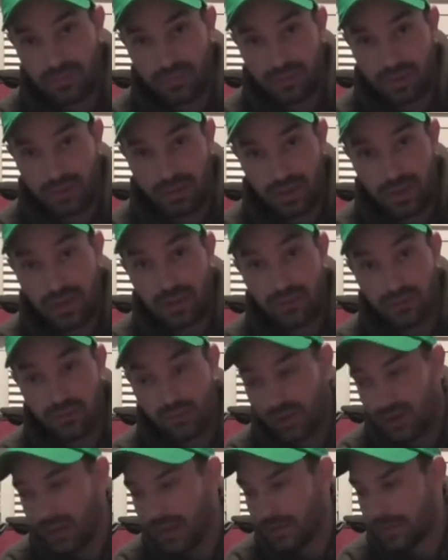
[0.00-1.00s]
a bit of a given
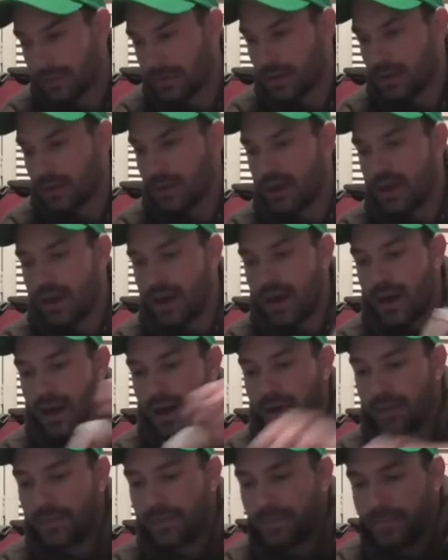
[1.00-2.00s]
really.
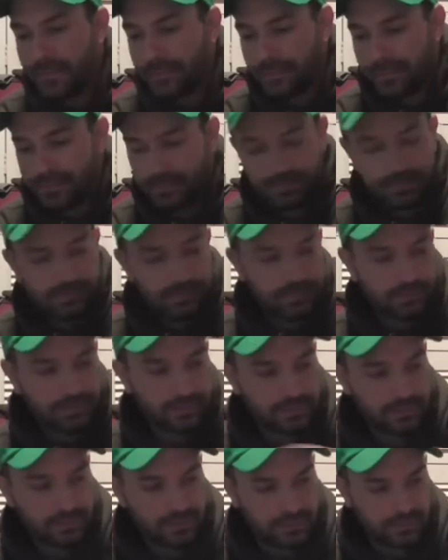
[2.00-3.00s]
Then
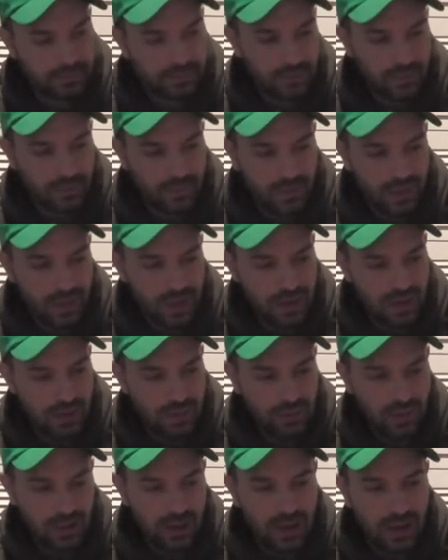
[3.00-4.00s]

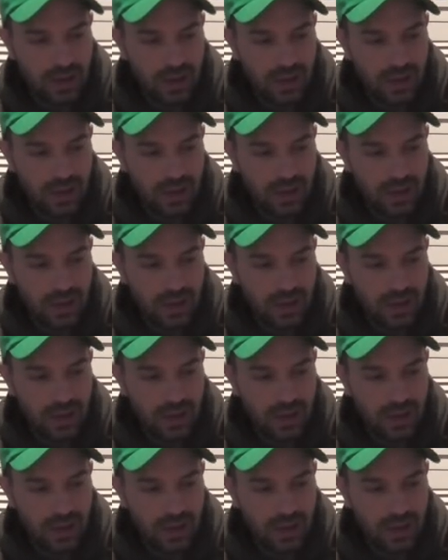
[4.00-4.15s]
I'm going to